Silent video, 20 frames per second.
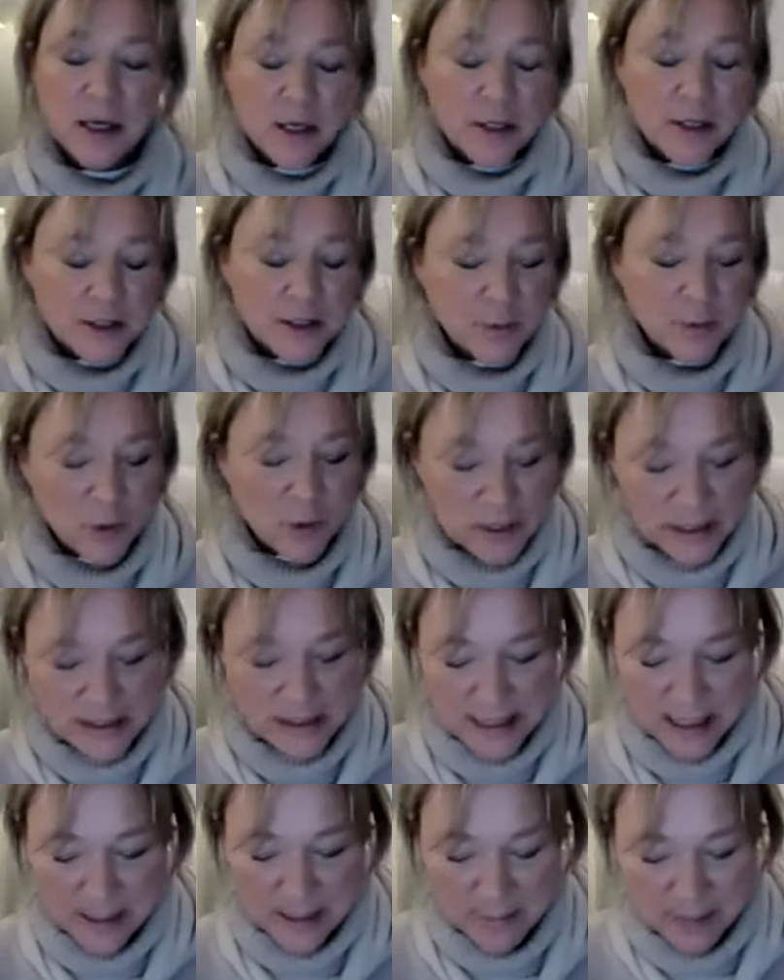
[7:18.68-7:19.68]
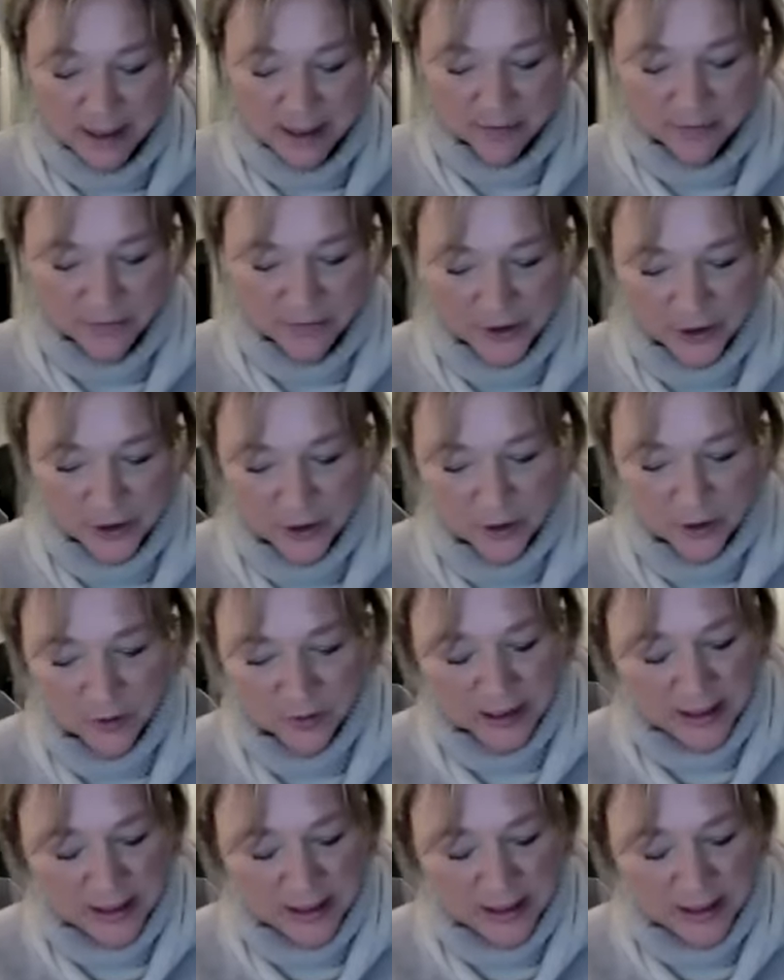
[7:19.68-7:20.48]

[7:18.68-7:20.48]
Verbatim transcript: So, what does that mean for you?